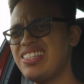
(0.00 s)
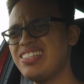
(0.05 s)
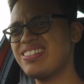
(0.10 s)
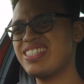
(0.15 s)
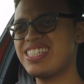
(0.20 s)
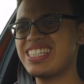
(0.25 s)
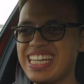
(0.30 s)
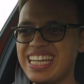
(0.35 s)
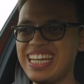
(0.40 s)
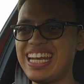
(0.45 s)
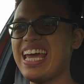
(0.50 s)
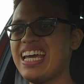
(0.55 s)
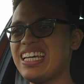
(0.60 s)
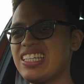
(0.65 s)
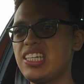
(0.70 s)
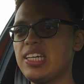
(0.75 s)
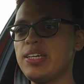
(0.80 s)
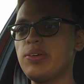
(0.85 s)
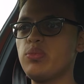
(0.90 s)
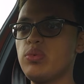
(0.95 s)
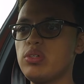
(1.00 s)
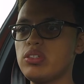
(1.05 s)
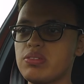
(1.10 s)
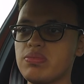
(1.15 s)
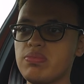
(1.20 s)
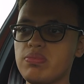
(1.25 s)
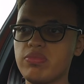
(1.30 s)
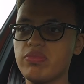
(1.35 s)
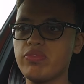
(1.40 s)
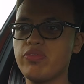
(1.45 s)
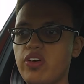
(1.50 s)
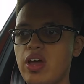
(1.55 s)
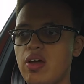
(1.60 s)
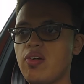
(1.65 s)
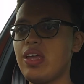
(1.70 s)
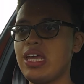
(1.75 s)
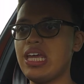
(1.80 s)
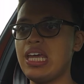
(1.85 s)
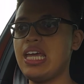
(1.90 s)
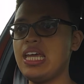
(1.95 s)
selecting wasn't
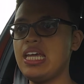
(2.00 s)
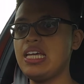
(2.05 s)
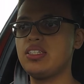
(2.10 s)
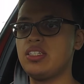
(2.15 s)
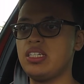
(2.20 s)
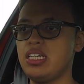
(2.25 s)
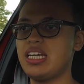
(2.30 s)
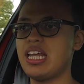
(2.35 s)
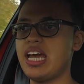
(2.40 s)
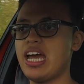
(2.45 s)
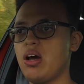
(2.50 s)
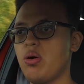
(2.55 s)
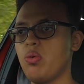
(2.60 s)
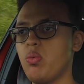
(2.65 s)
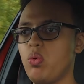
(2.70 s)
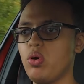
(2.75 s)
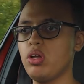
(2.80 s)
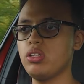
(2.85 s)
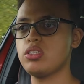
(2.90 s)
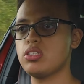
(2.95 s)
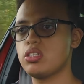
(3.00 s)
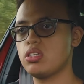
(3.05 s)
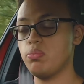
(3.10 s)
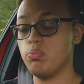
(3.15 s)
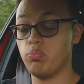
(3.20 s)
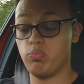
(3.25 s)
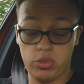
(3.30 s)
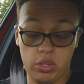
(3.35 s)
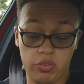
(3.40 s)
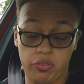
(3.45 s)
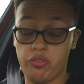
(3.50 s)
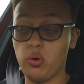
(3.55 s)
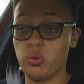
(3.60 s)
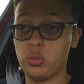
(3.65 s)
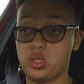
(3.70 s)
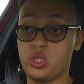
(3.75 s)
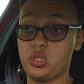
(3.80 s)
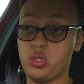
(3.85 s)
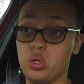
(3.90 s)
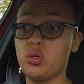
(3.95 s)
very easy. Now, what does the
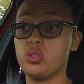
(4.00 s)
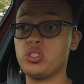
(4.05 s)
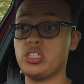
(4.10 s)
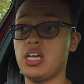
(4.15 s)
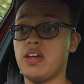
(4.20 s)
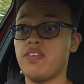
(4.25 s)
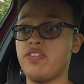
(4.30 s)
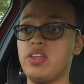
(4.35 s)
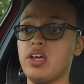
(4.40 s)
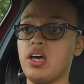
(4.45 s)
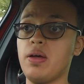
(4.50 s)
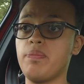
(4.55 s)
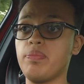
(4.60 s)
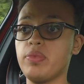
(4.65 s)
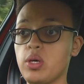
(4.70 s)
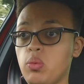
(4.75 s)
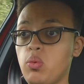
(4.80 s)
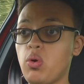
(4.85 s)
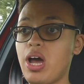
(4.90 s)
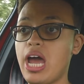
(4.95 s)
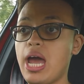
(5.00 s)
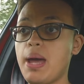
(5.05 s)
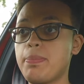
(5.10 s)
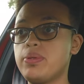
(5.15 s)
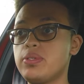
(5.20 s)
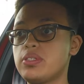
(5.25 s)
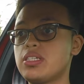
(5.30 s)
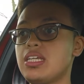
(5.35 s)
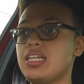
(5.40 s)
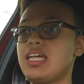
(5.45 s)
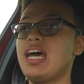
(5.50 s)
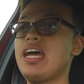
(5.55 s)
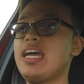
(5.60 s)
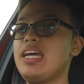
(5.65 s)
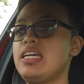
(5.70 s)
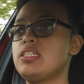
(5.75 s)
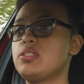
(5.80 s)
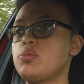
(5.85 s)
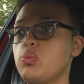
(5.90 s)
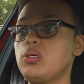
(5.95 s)
Forge short shifter, what happens to that
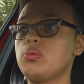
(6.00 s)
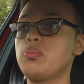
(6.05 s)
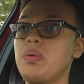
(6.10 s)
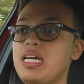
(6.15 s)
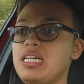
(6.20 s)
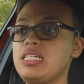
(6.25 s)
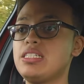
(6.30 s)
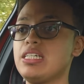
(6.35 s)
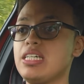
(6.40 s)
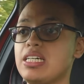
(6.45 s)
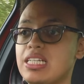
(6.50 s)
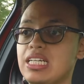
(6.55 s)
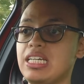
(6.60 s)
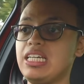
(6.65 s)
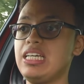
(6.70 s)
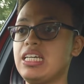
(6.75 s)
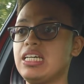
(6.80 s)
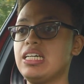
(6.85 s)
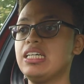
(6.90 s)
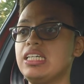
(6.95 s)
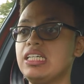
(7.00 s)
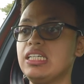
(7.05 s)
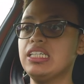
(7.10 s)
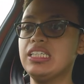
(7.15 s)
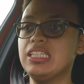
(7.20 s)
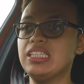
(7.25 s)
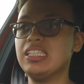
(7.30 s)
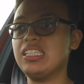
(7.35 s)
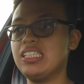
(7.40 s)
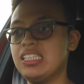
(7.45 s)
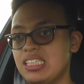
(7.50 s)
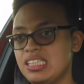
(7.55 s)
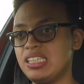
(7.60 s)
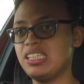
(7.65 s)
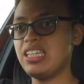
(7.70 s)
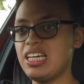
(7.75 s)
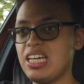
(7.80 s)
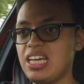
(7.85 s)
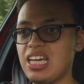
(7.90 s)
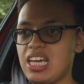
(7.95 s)
is, well, basically,
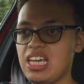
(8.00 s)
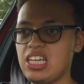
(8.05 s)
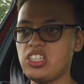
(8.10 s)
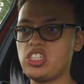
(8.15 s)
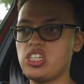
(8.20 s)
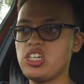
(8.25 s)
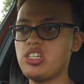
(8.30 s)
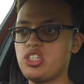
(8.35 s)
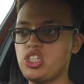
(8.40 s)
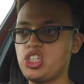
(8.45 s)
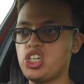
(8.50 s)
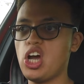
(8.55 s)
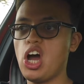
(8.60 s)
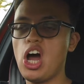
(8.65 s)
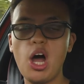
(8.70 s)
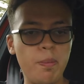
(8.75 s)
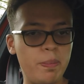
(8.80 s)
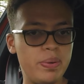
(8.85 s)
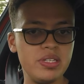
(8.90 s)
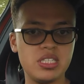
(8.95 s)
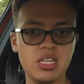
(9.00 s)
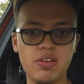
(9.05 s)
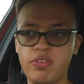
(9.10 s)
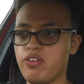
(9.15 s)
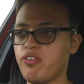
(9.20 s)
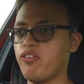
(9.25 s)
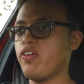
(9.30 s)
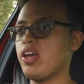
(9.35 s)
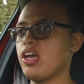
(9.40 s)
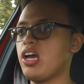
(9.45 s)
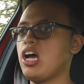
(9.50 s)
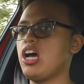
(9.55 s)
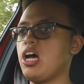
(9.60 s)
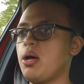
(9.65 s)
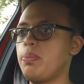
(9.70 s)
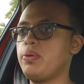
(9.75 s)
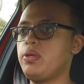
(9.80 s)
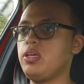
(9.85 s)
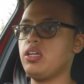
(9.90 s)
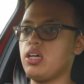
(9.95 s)
it just sharpens everything up,
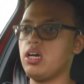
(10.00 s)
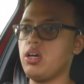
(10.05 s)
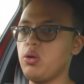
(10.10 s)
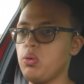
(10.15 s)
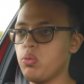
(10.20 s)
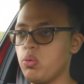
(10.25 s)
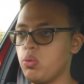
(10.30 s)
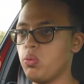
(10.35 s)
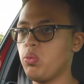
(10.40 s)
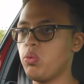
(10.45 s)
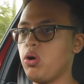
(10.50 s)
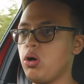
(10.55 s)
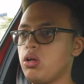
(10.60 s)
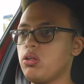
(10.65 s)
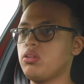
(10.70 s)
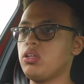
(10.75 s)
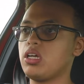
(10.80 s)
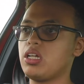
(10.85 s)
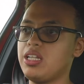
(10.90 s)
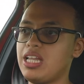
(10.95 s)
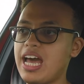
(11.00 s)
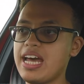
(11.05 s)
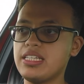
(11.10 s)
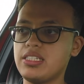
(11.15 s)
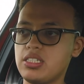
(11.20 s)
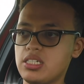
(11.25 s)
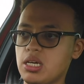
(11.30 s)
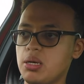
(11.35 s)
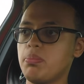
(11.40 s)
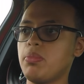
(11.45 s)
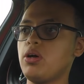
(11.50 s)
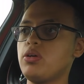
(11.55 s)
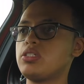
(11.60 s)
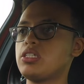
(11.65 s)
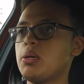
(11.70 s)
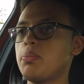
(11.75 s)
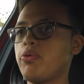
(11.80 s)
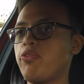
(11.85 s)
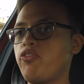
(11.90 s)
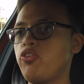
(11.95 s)
you know. What the lads at
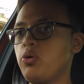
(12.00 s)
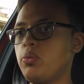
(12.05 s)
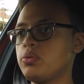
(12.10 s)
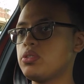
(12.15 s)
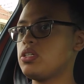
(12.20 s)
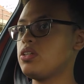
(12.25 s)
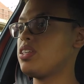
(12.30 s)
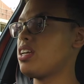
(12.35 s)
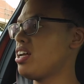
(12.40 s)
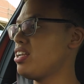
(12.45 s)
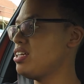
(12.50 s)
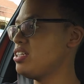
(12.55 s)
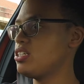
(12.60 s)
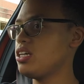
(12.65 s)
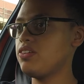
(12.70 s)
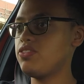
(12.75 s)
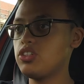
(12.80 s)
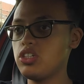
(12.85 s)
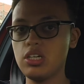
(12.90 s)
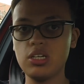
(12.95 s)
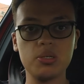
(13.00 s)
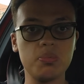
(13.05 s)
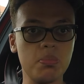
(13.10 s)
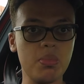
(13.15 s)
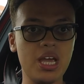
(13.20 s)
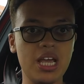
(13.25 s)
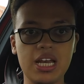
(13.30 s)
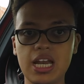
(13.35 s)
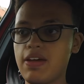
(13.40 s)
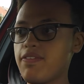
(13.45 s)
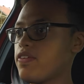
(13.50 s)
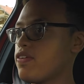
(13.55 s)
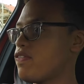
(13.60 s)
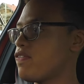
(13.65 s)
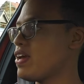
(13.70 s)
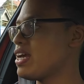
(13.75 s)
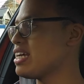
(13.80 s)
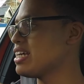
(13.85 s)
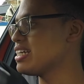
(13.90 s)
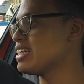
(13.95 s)
Motech Performance have done is they've just made
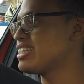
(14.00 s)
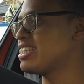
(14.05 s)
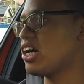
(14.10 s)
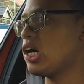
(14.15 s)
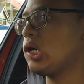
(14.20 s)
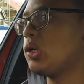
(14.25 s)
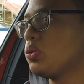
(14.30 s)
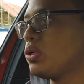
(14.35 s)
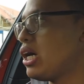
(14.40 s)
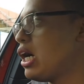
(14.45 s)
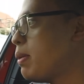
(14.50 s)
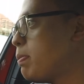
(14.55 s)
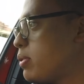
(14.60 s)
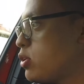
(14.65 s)
everything dialed up